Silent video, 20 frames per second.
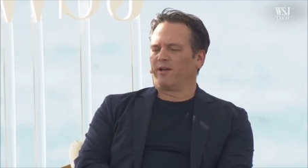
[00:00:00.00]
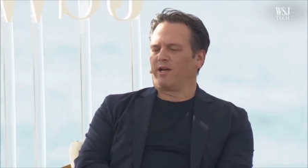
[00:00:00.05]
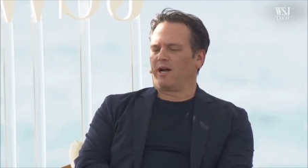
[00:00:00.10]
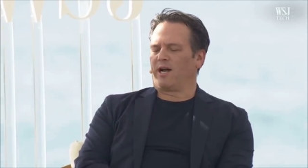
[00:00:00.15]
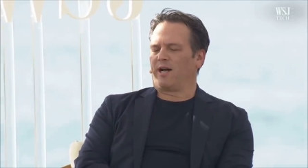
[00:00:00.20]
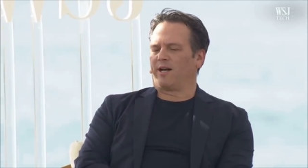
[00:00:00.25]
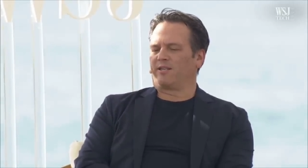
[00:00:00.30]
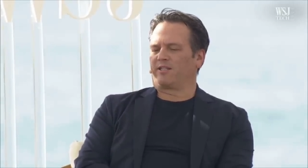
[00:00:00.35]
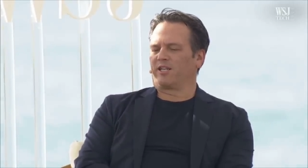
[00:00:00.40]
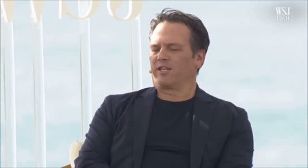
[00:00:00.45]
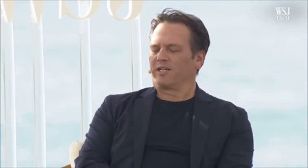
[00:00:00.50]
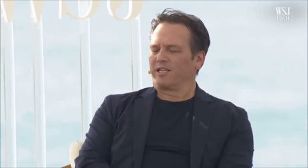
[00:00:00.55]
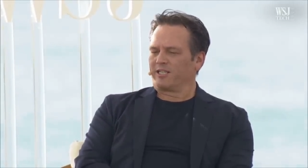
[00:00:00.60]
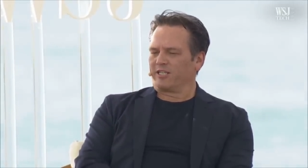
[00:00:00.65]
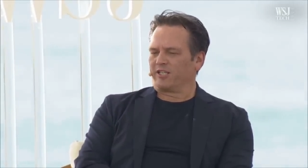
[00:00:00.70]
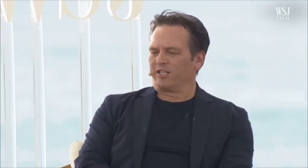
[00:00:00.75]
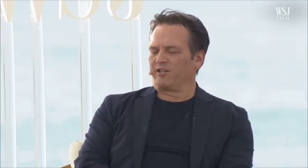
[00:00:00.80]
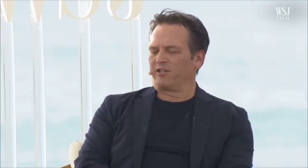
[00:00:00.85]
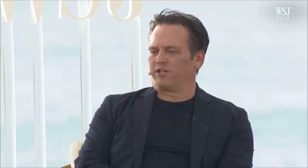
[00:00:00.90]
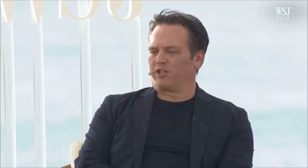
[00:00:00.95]
uh, to
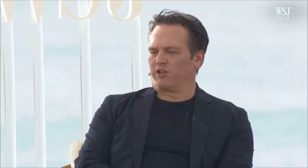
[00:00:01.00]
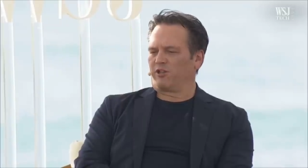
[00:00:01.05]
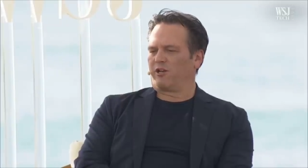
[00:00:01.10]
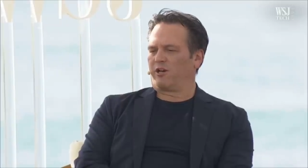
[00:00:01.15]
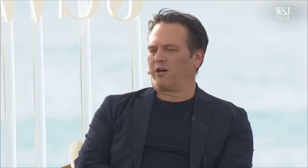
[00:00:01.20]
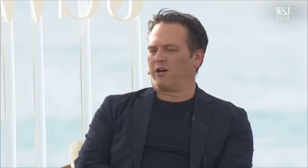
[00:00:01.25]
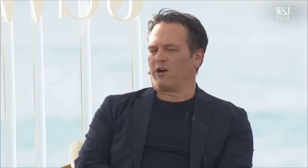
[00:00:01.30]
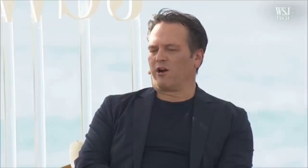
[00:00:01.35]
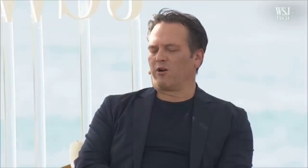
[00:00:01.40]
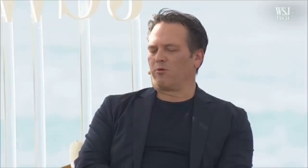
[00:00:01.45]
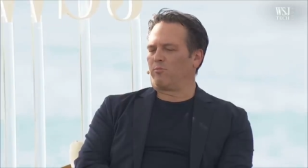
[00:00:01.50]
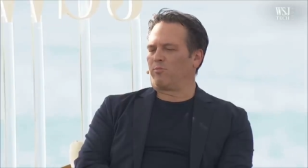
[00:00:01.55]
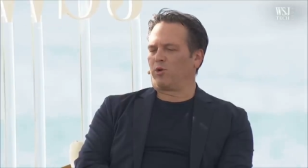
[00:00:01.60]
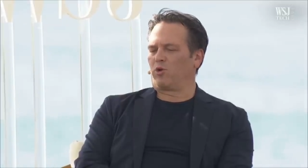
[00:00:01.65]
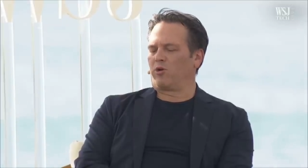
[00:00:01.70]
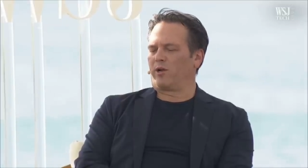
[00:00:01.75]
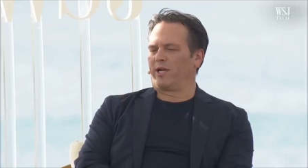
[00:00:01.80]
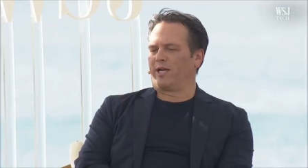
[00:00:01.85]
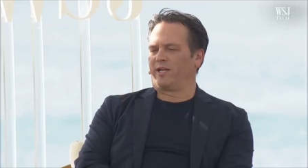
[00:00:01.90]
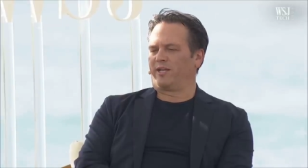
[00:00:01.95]
listen to the, our
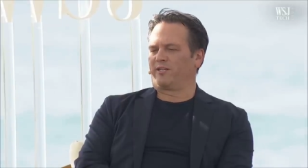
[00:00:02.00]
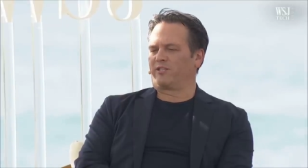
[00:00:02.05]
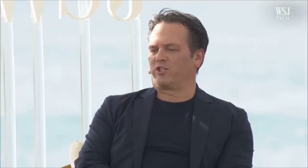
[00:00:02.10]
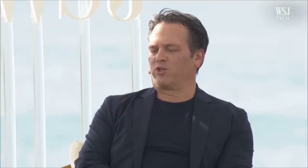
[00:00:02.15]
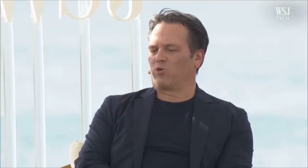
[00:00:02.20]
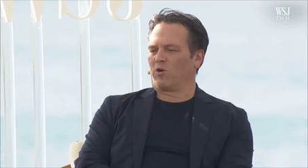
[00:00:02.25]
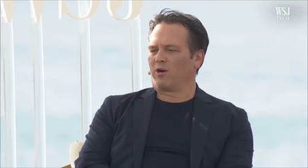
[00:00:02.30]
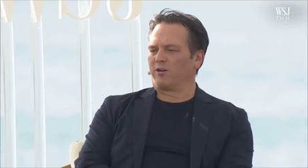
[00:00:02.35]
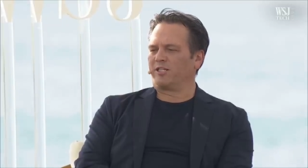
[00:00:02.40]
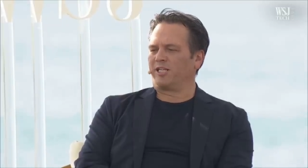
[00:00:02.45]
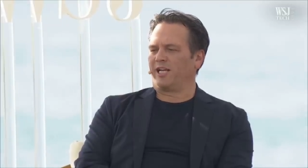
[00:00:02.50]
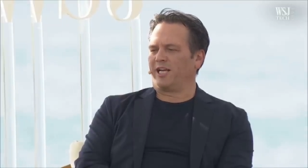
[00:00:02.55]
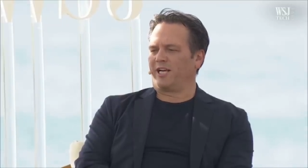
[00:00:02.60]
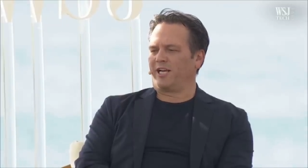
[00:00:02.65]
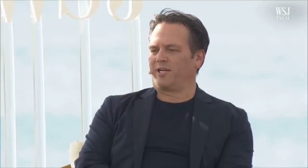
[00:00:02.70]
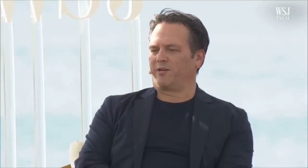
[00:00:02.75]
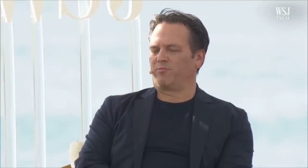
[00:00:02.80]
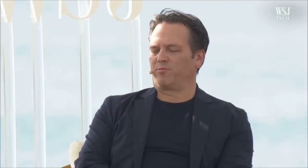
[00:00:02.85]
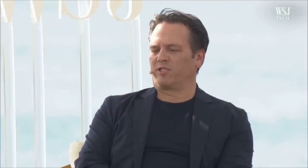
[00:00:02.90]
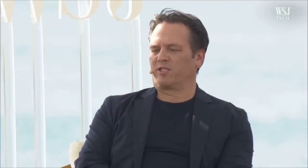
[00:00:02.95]
employees, to our
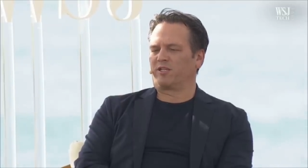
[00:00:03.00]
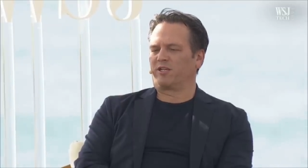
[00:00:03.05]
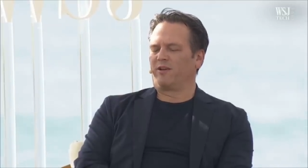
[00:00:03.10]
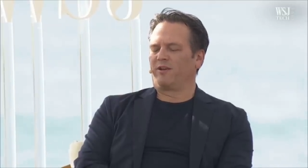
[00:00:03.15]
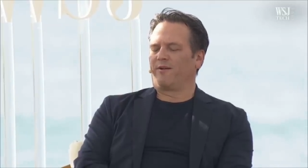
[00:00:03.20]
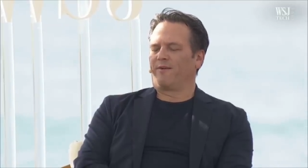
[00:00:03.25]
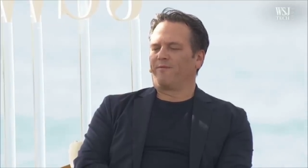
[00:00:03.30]
teams.